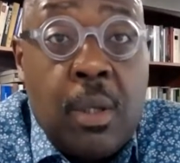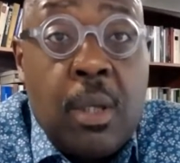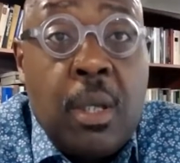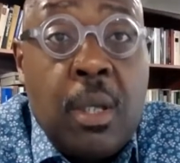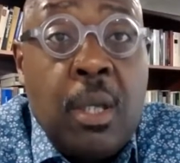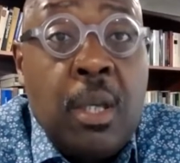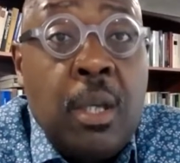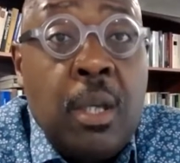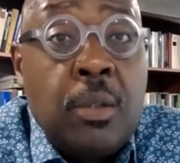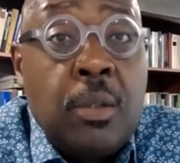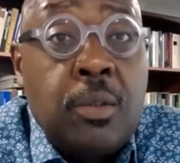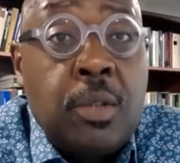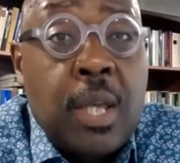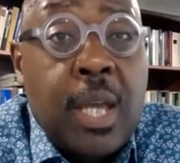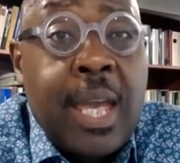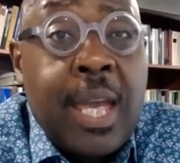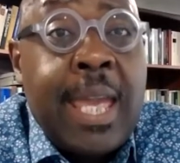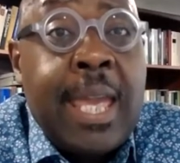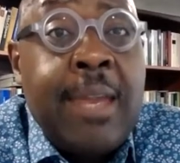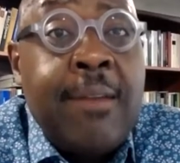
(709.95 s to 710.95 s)
is
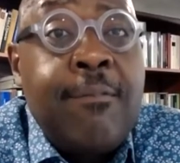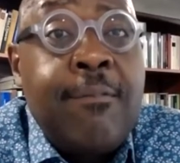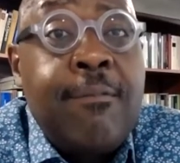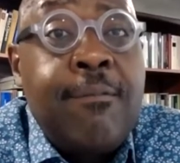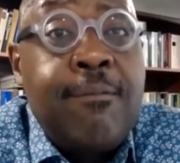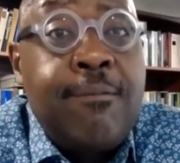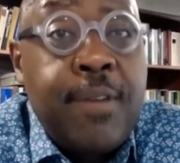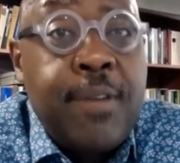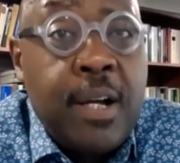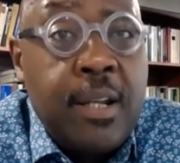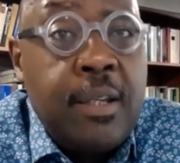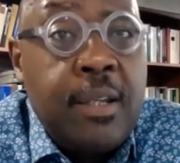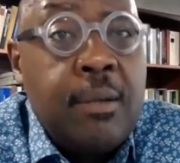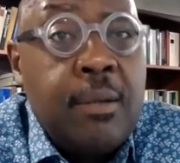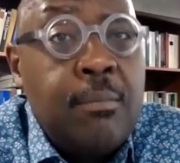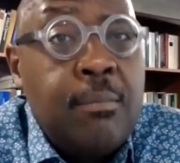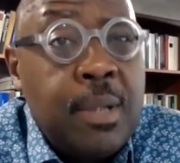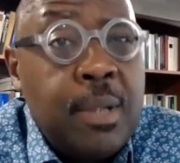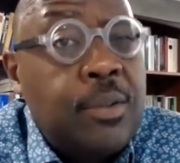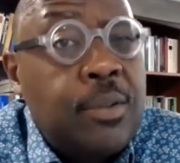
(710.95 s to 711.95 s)
a
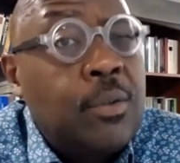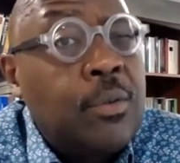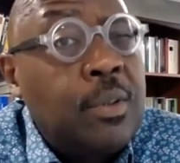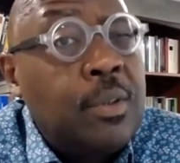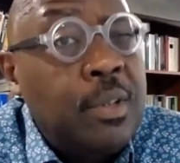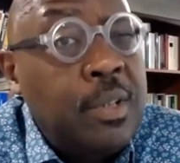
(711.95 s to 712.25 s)
fundamental